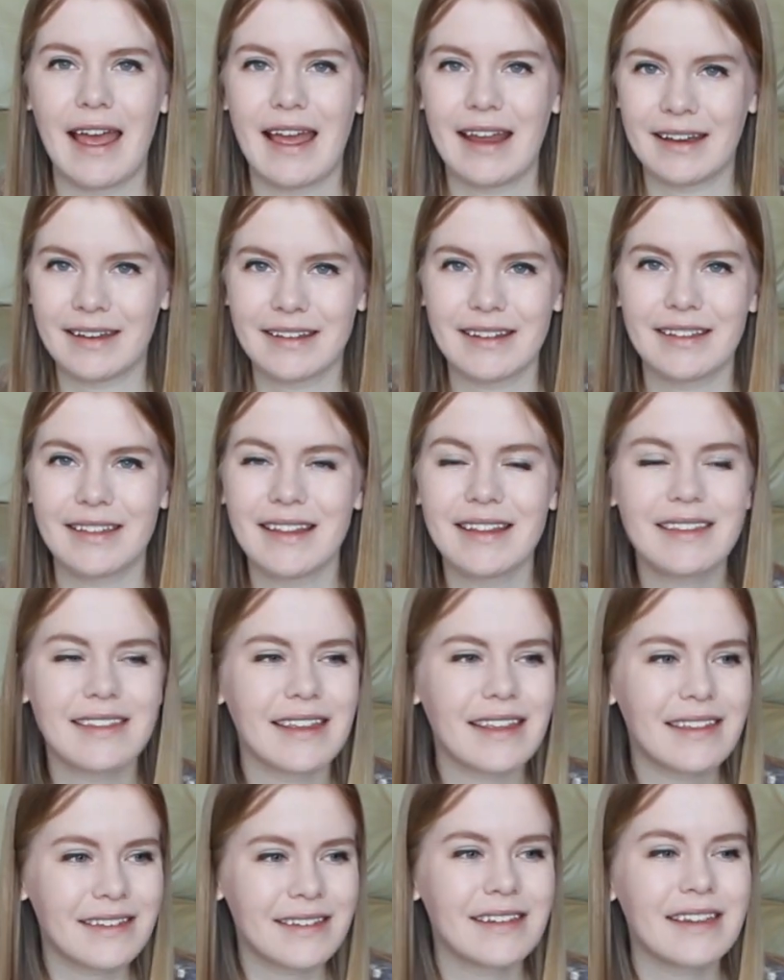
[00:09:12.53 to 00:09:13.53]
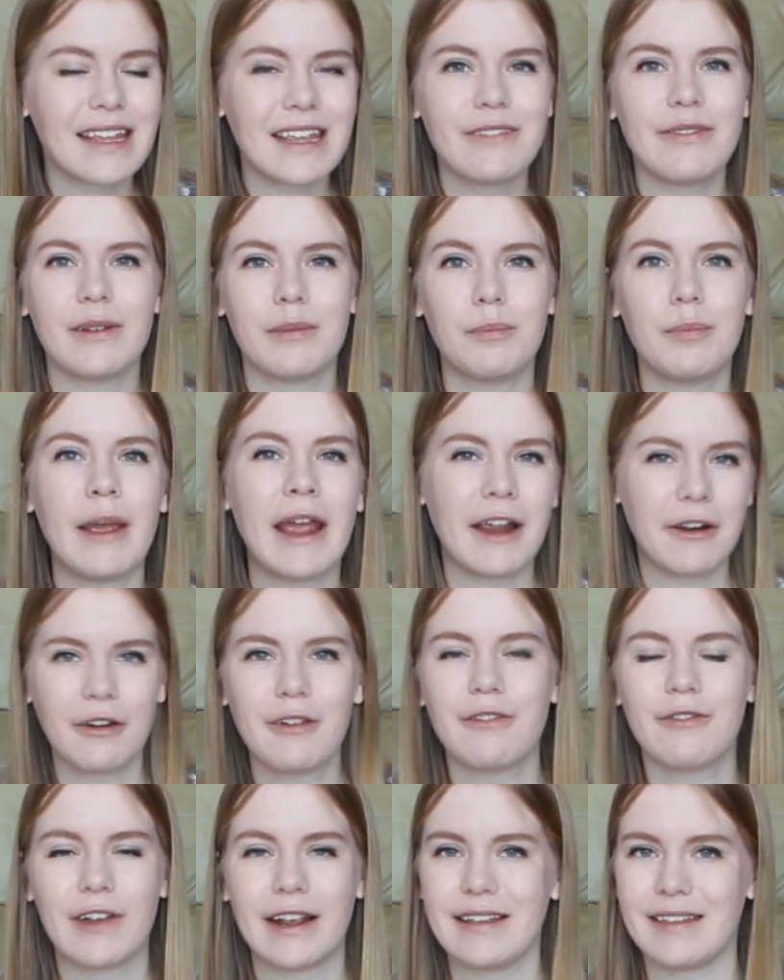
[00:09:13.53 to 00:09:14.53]
and this isn't even
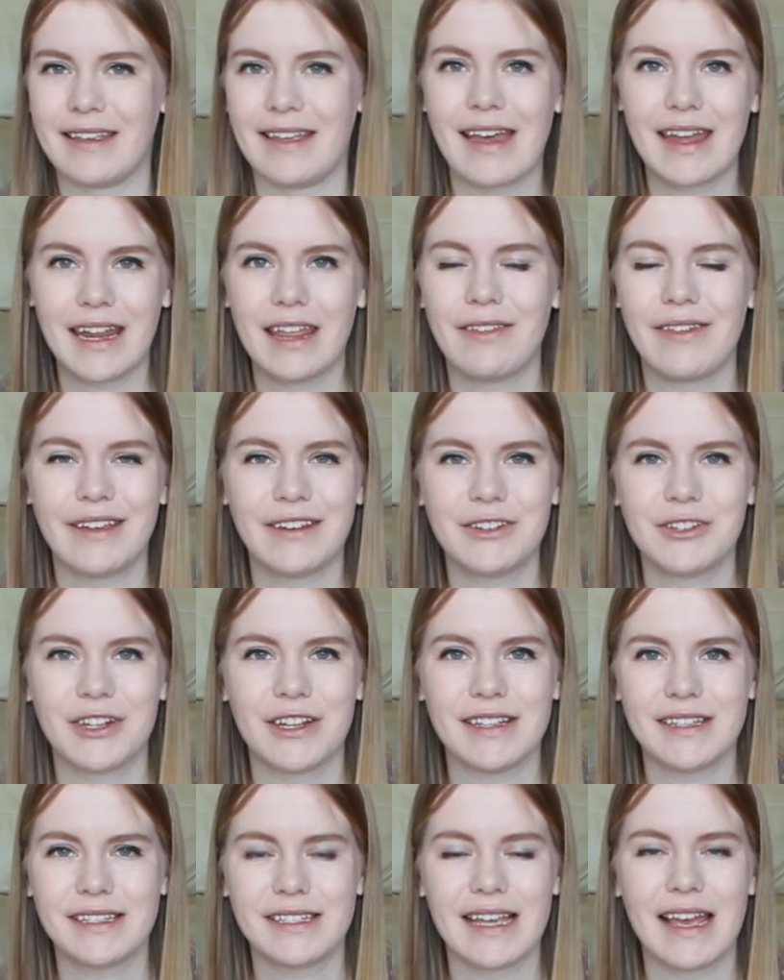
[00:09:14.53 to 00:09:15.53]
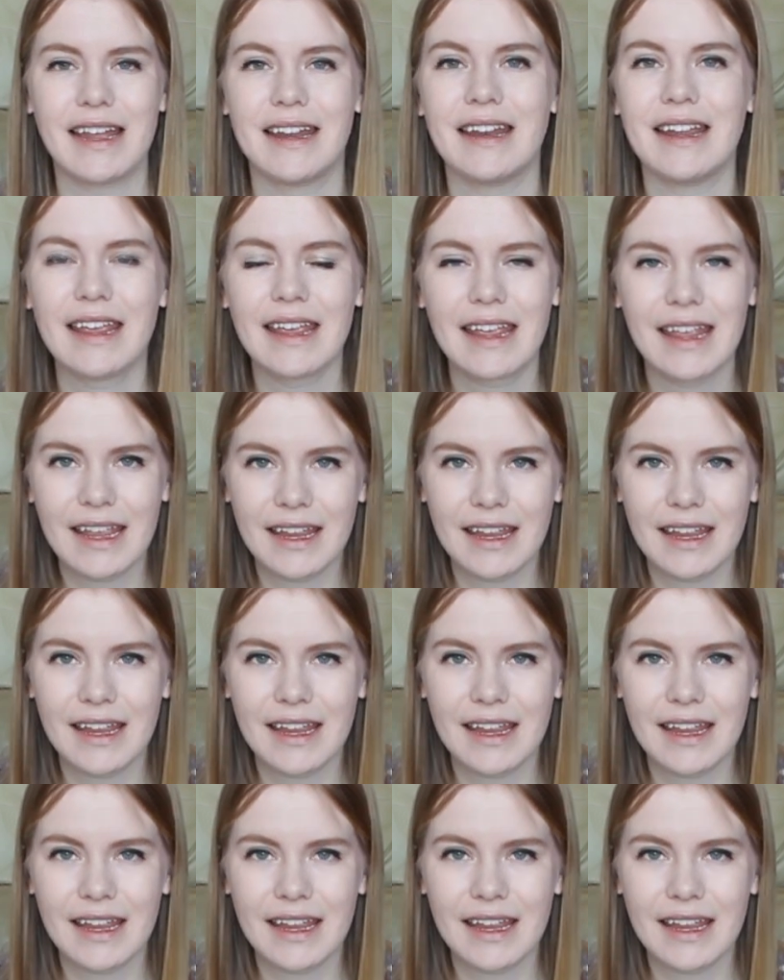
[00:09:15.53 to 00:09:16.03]
paraphrasing anything she's said